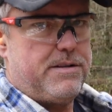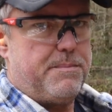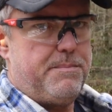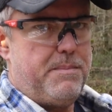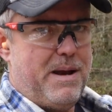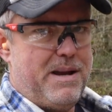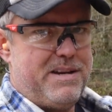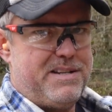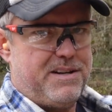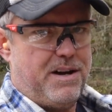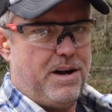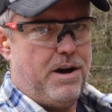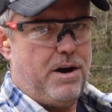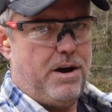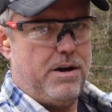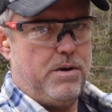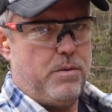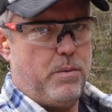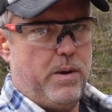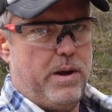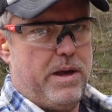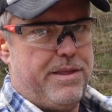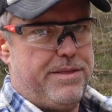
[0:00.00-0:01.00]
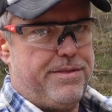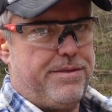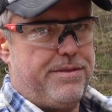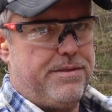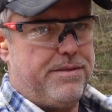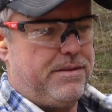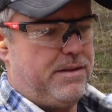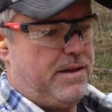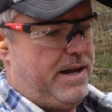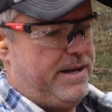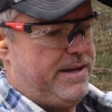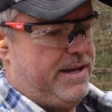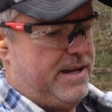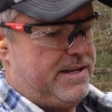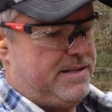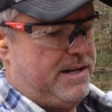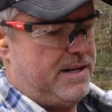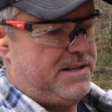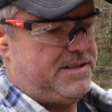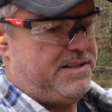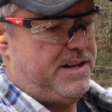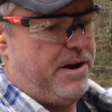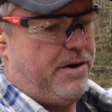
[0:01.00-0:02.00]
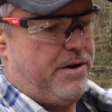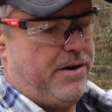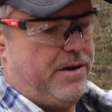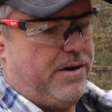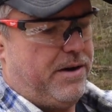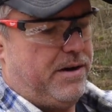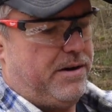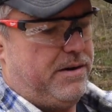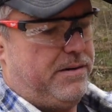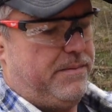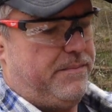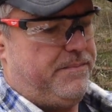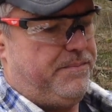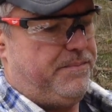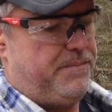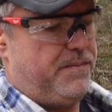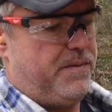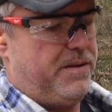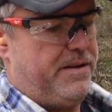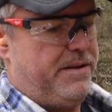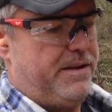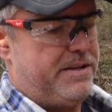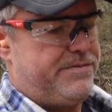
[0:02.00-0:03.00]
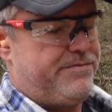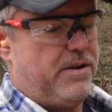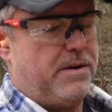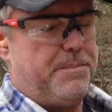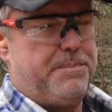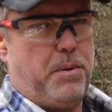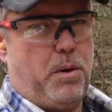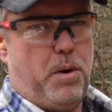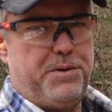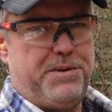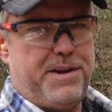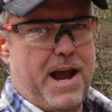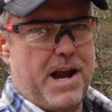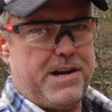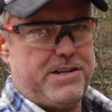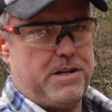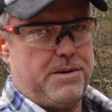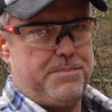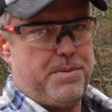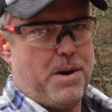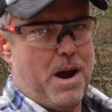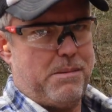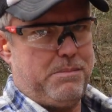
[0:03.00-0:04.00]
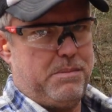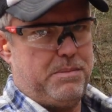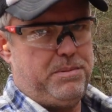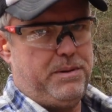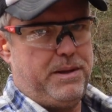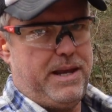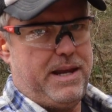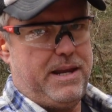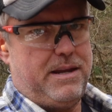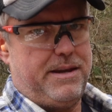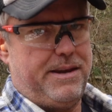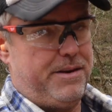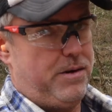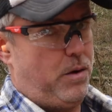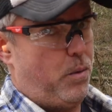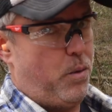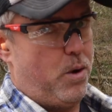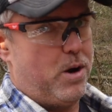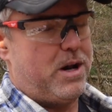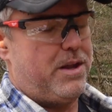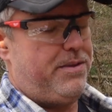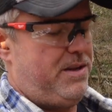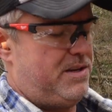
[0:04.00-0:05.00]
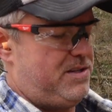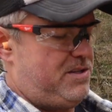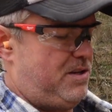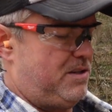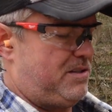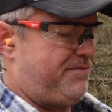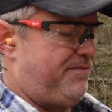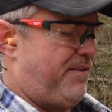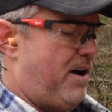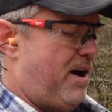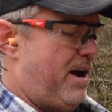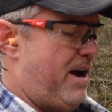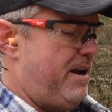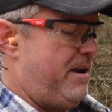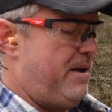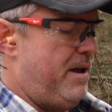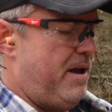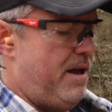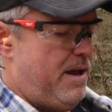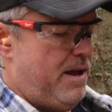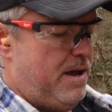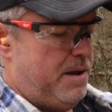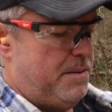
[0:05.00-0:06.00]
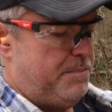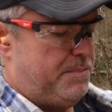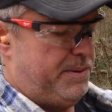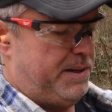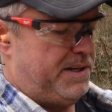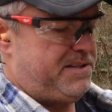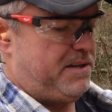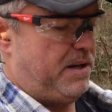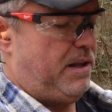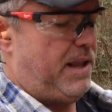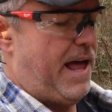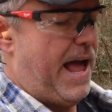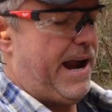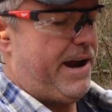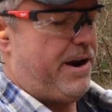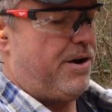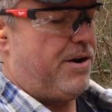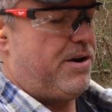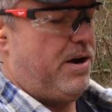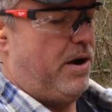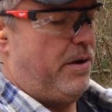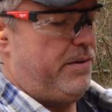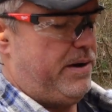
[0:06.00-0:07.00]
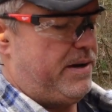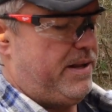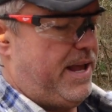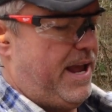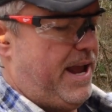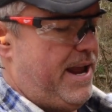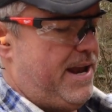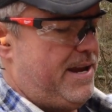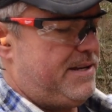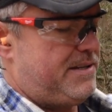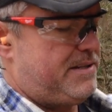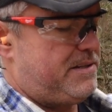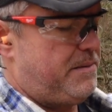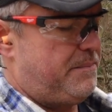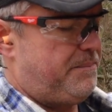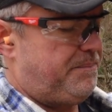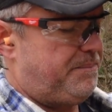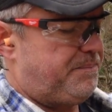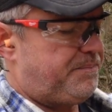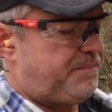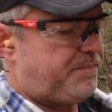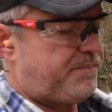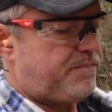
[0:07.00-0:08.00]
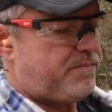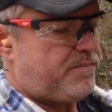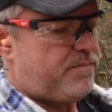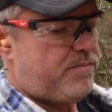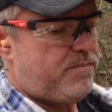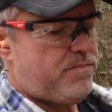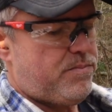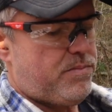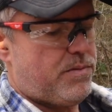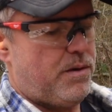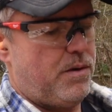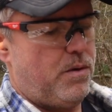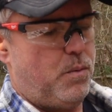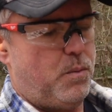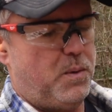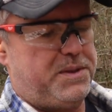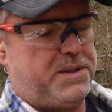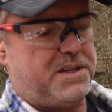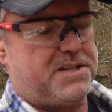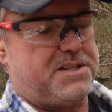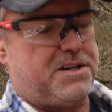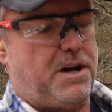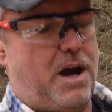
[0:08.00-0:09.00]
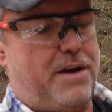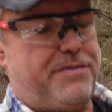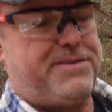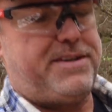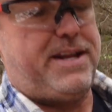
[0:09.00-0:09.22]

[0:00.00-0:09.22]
are meant to hunt with. I guess it's for bolt action probably. It'll work in this just fine. But it's a lacquer coated case with the soft